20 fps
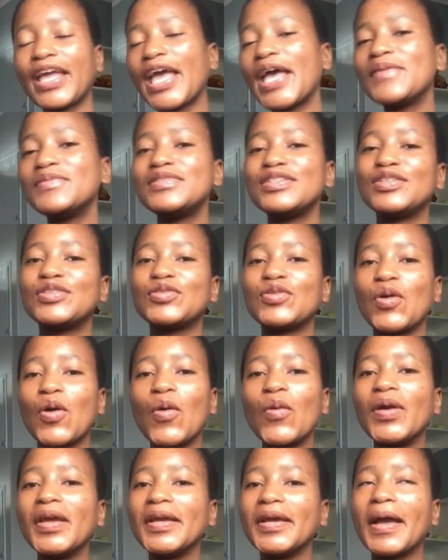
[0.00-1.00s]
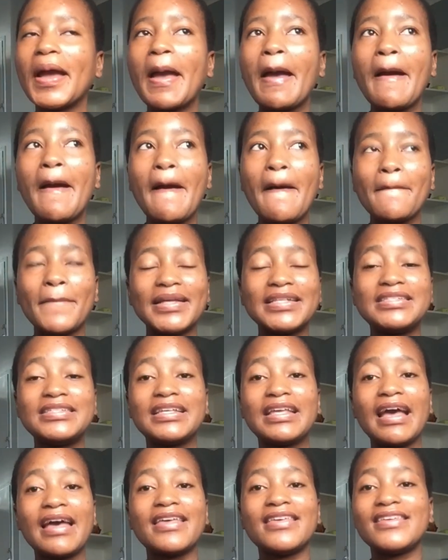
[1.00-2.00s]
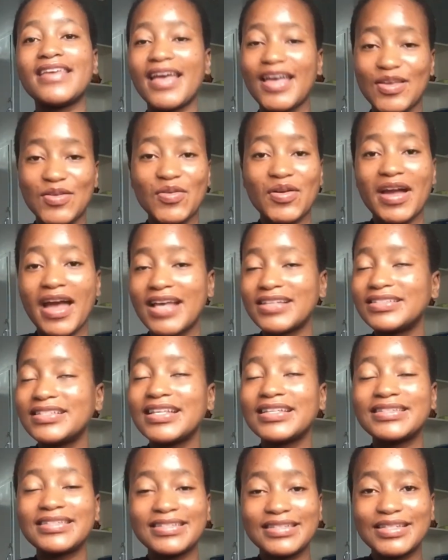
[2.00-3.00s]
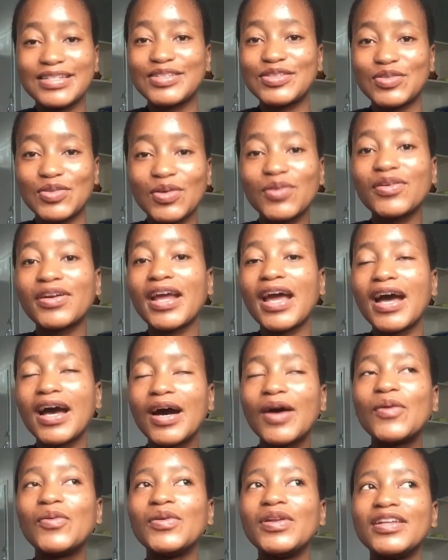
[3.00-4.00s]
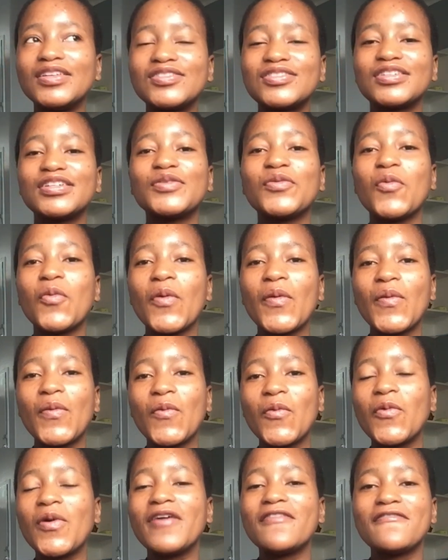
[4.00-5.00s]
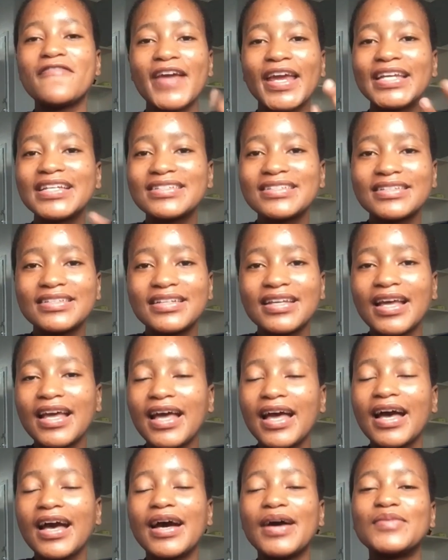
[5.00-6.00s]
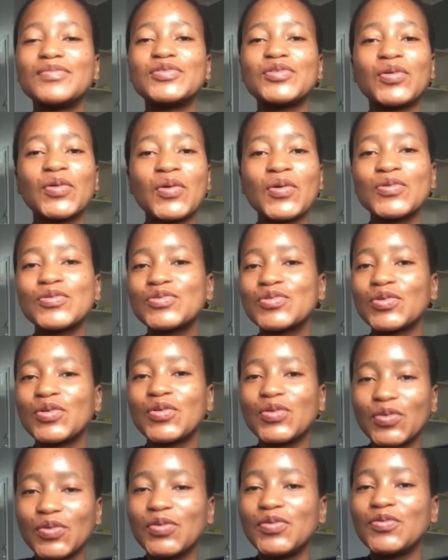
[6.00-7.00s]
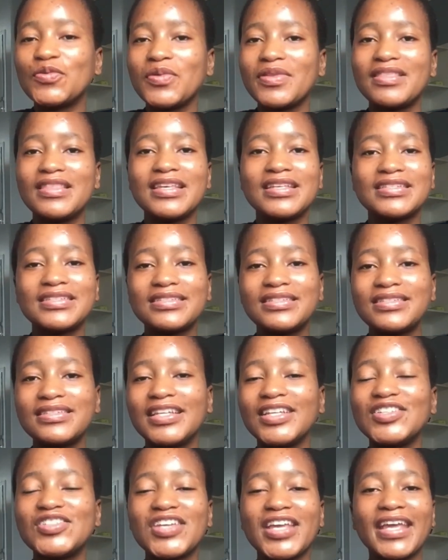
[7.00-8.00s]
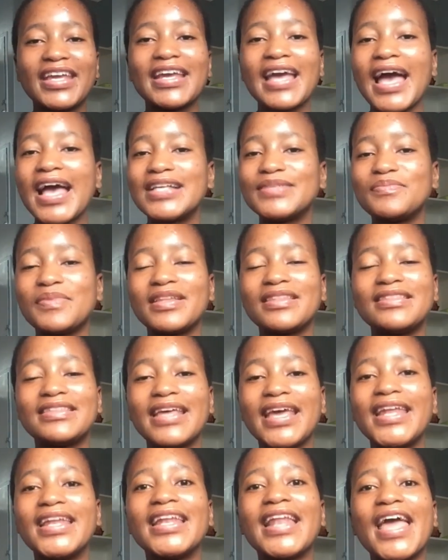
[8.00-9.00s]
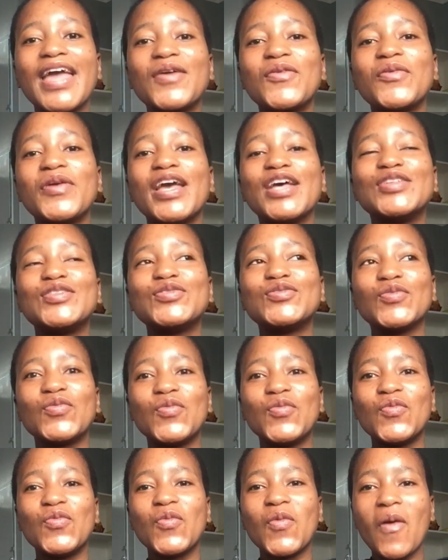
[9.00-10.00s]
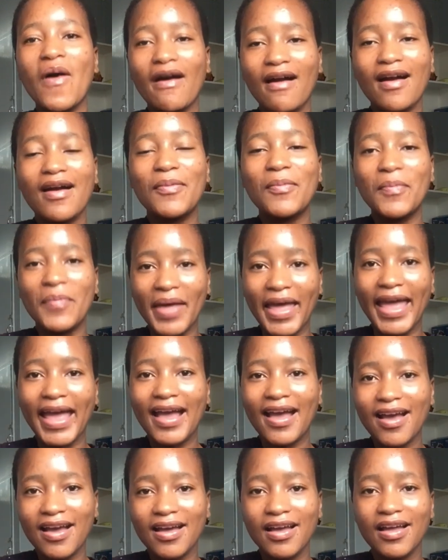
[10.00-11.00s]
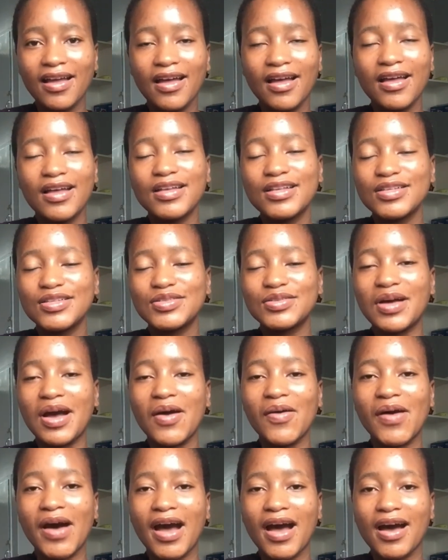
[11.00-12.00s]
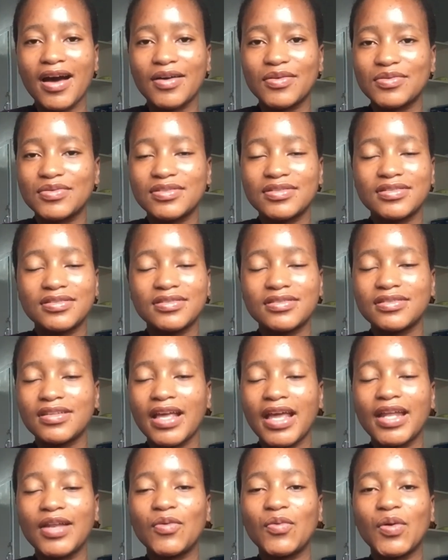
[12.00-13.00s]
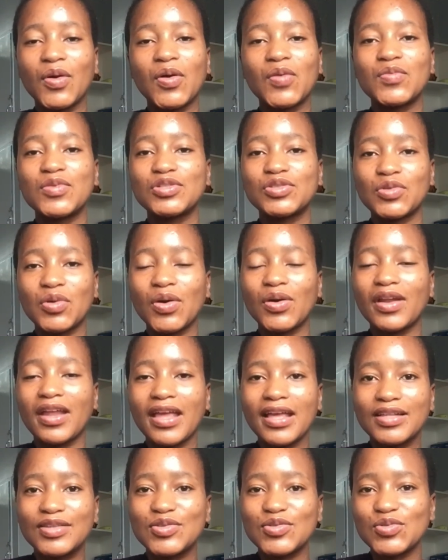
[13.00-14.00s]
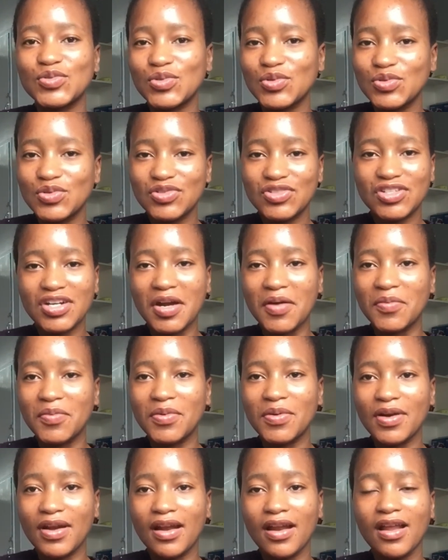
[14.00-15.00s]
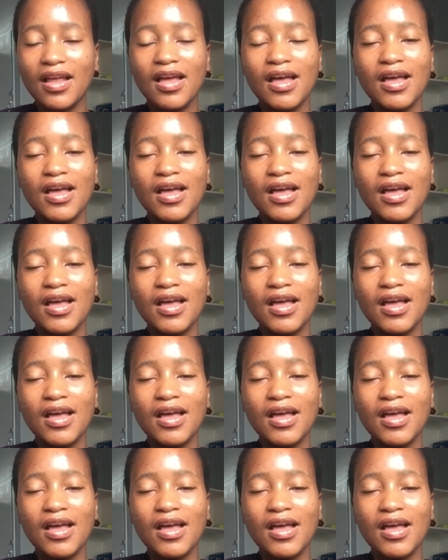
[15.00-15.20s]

kept it going. But, yeah, you guys, that's the story how we literally were first. To go to group with this DJ guys, but then like we had to walk back to our house and we almost got into trouble.